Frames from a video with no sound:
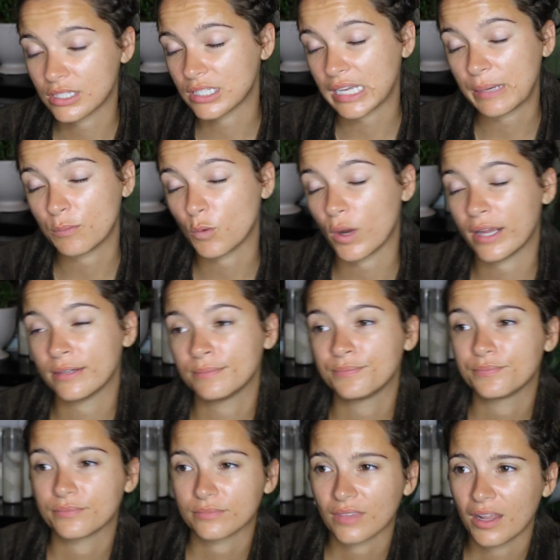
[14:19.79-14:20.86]
the same one.
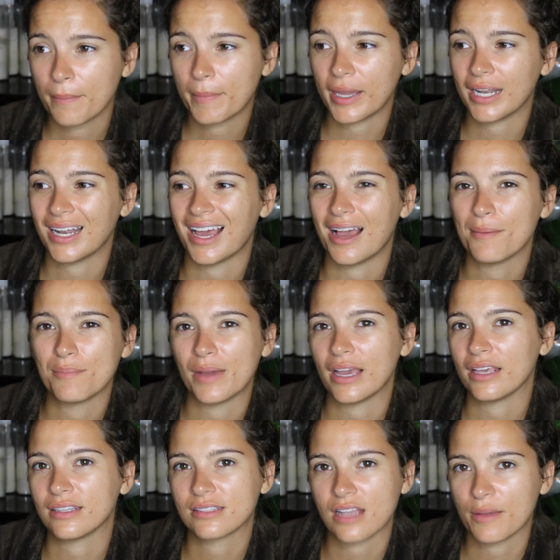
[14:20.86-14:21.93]
But
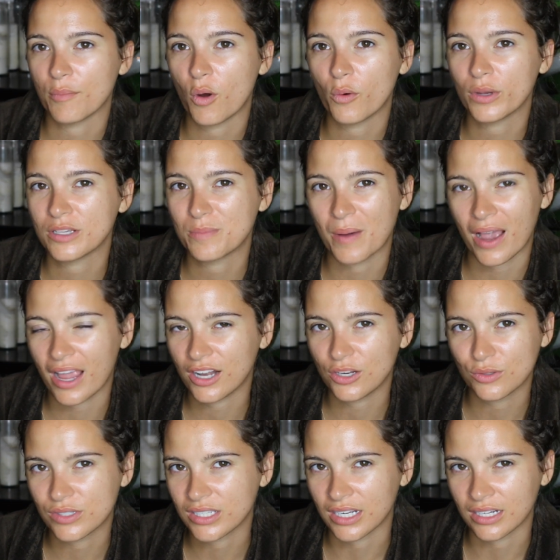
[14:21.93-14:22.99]
I'm always buying
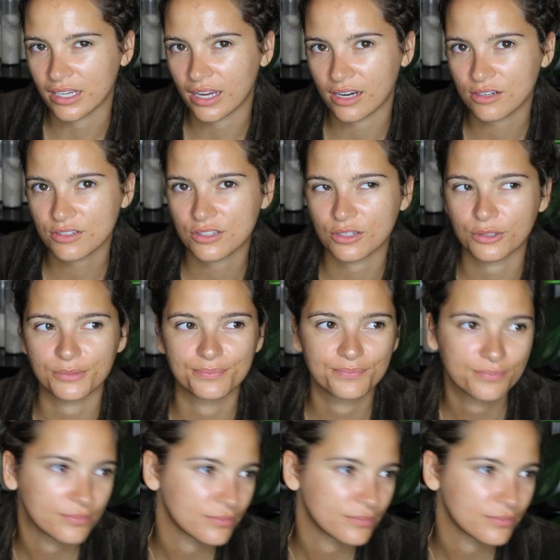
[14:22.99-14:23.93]
new skincare, so